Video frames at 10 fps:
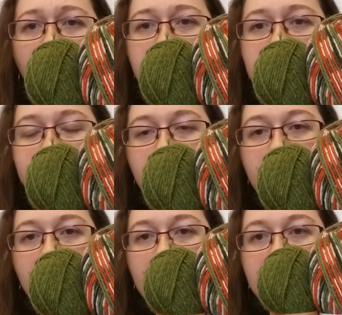just from
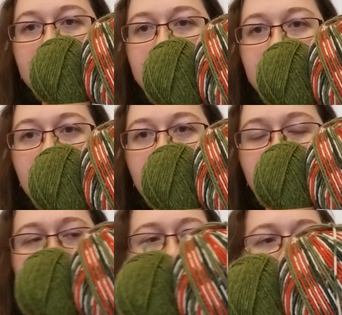
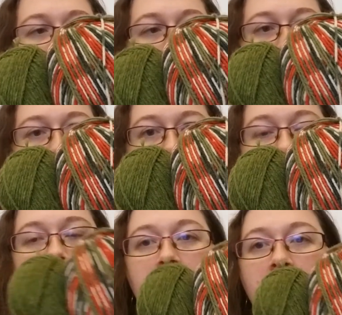just 50 gram balls.
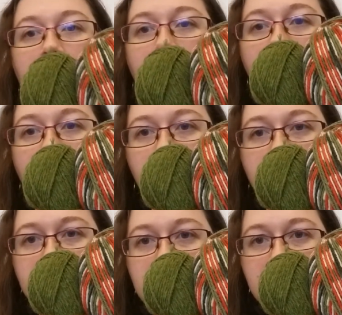
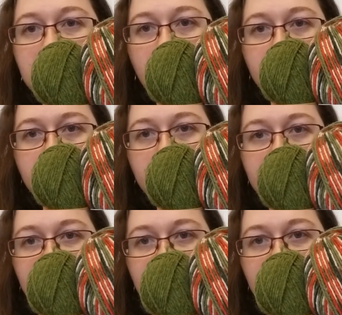Just to top up
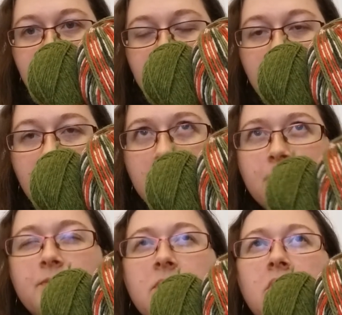the
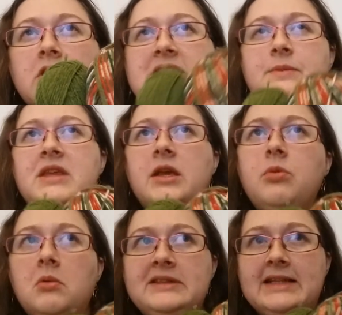colours. I'm thinking
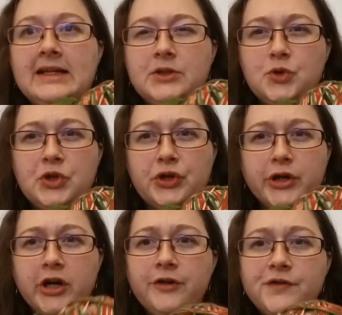probably like doing the
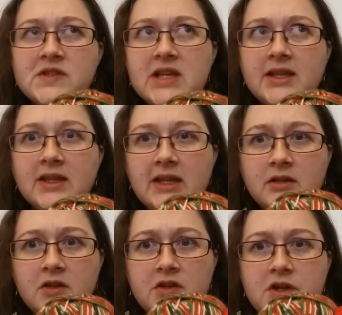cuffs and the
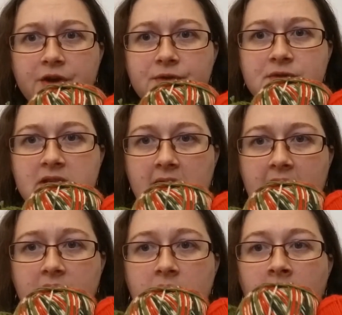heel and the toes
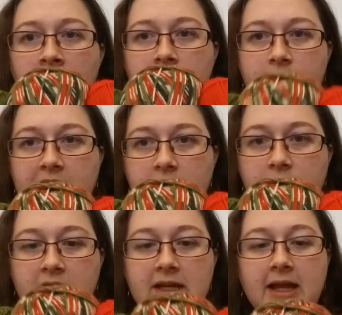in the red and the
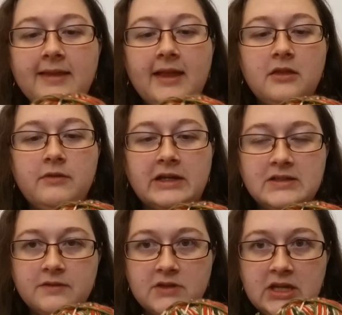green, and then the
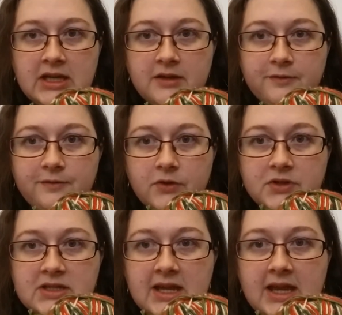rest of the
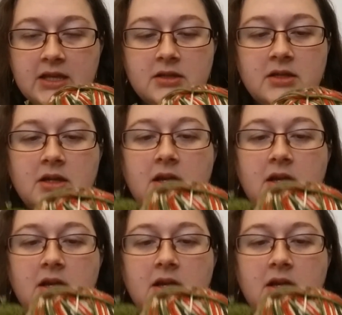foot in